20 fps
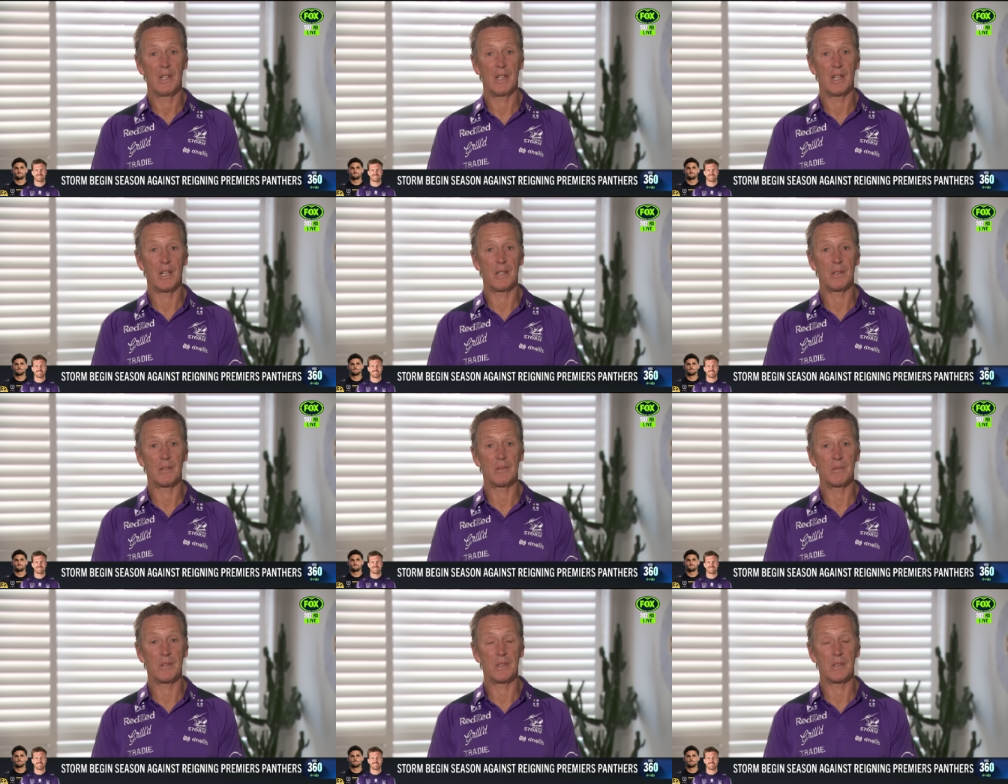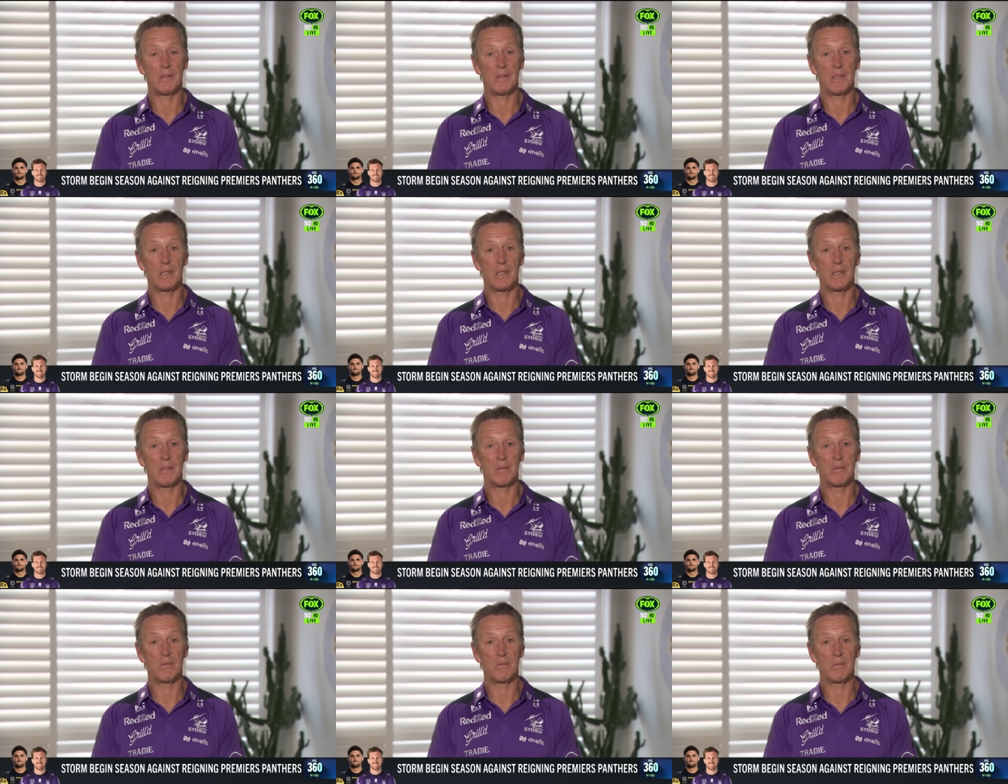you know
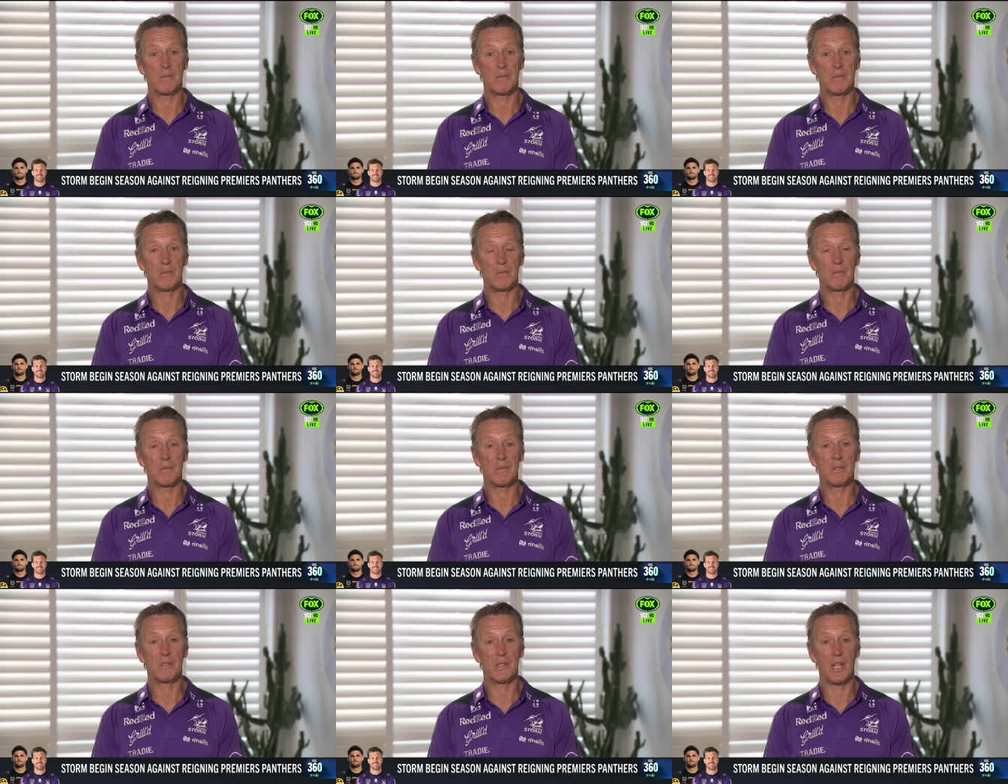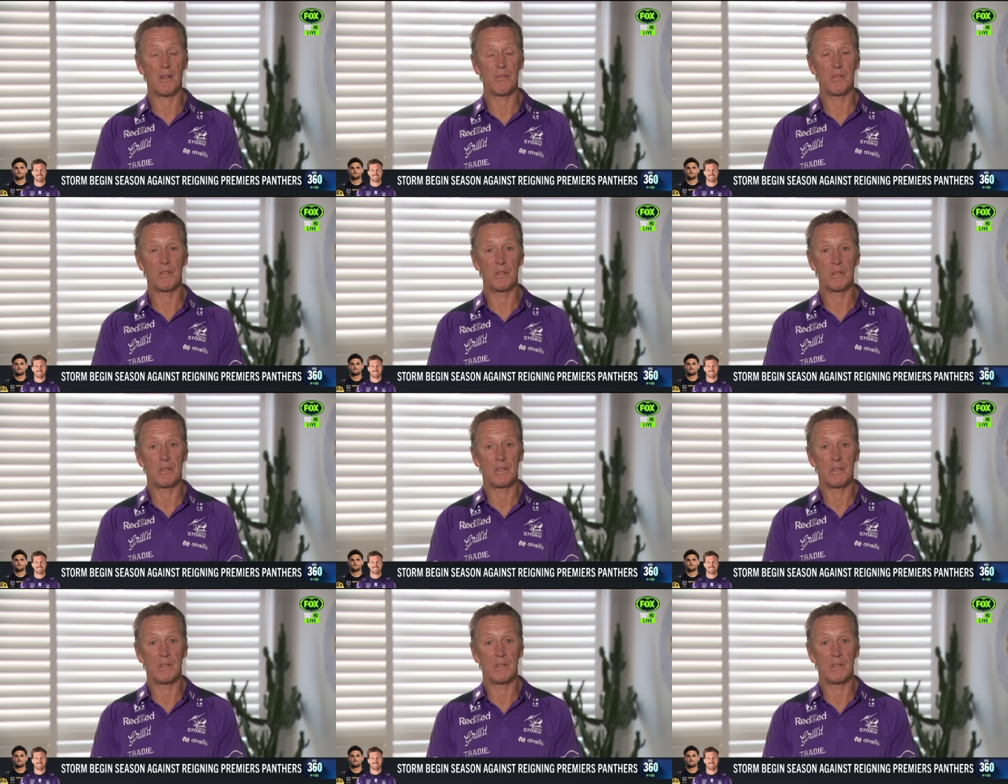they're tough.